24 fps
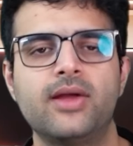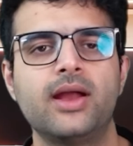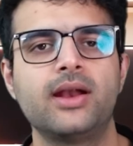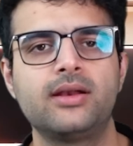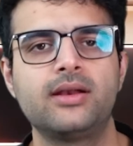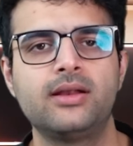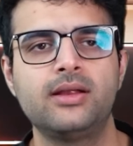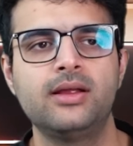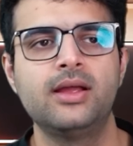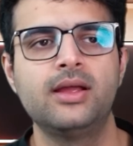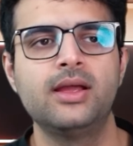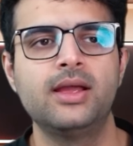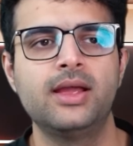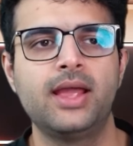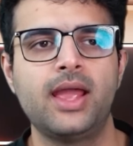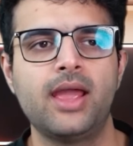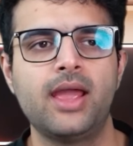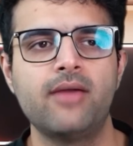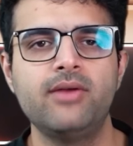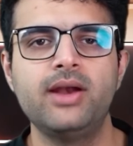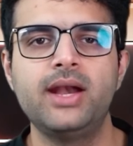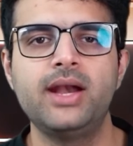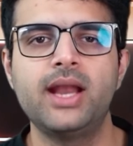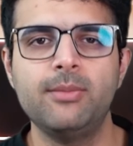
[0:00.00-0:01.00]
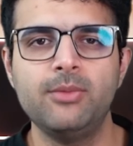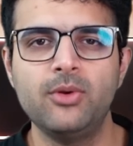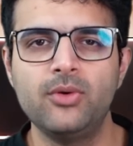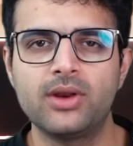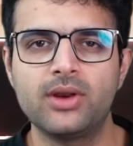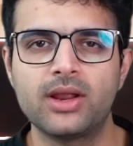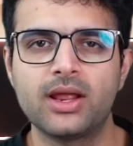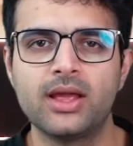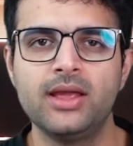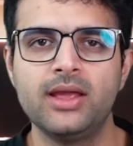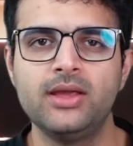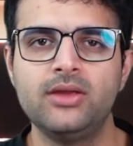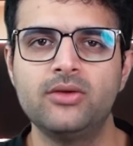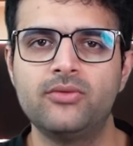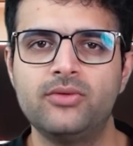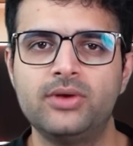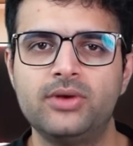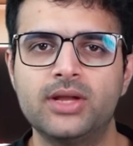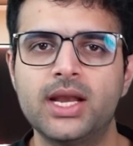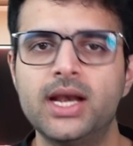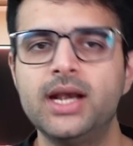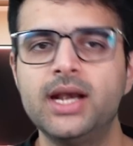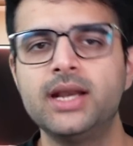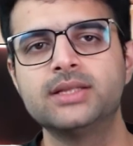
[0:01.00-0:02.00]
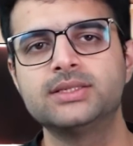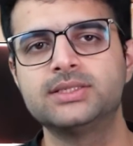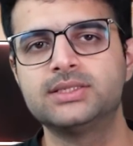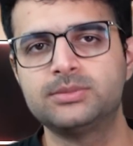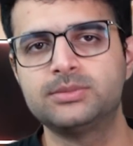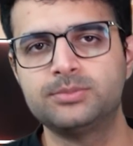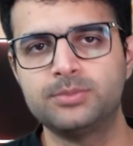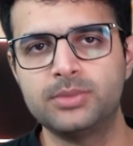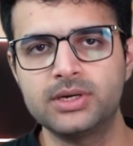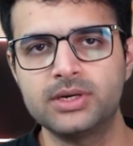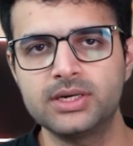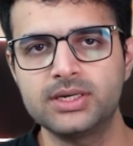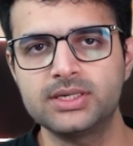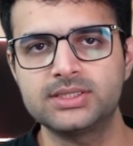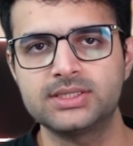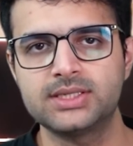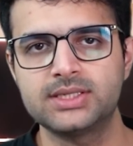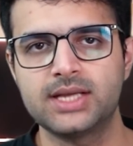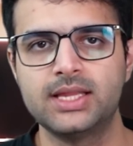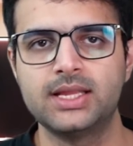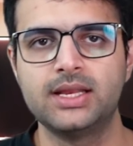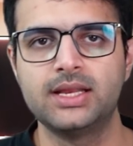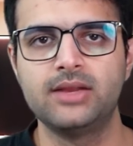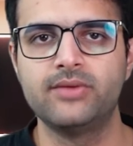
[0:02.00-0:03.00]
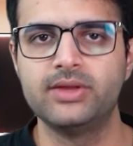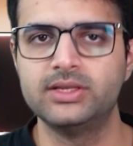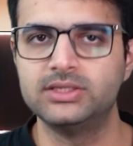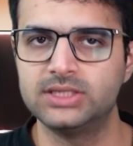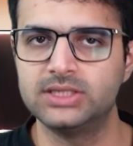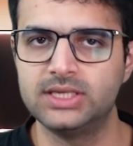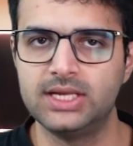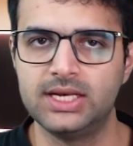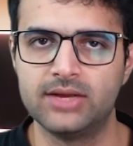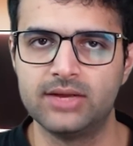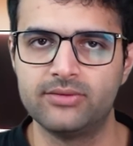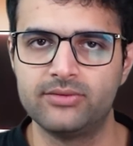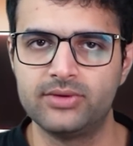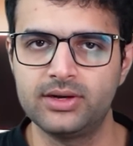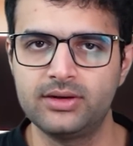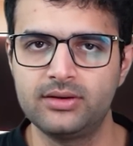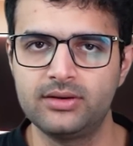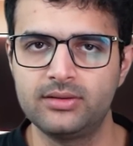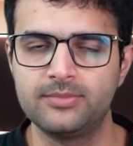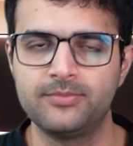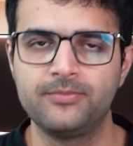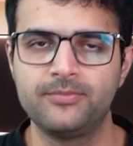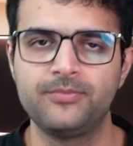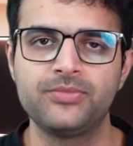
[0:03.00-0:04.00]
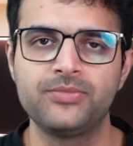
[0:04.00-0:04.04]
fact, every time you try, you've done it in spurts and then eventually left it.